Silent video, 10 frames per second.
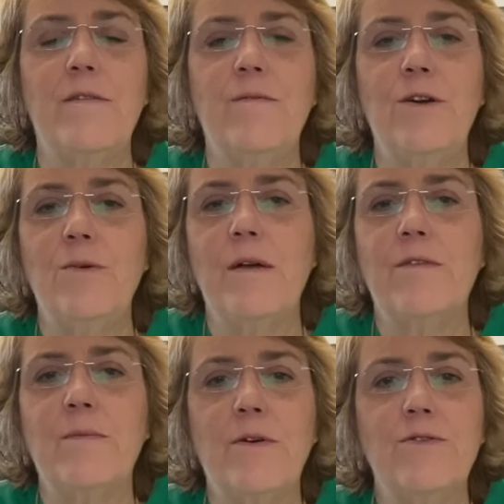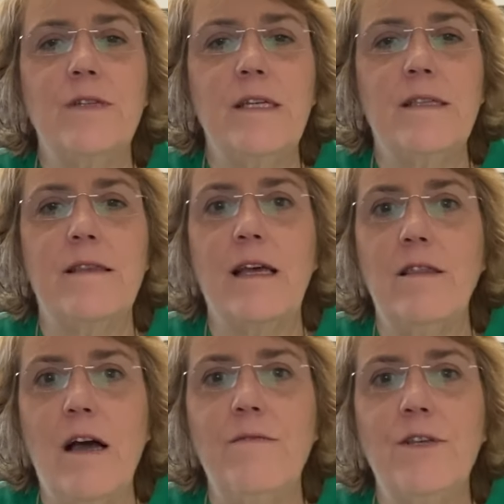whoever the person is that they
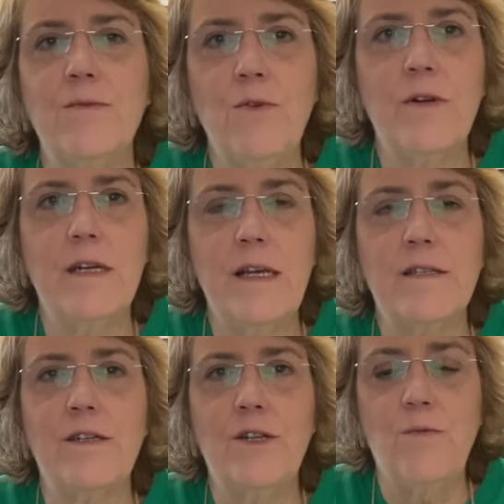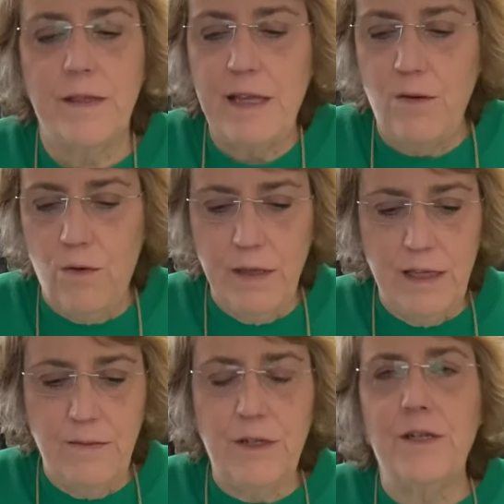love this morning doesn't do what they want
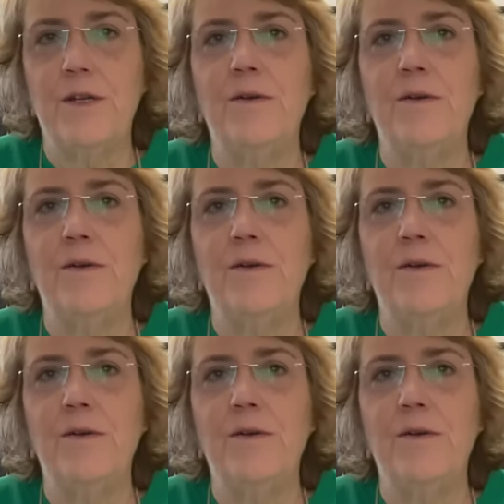them to do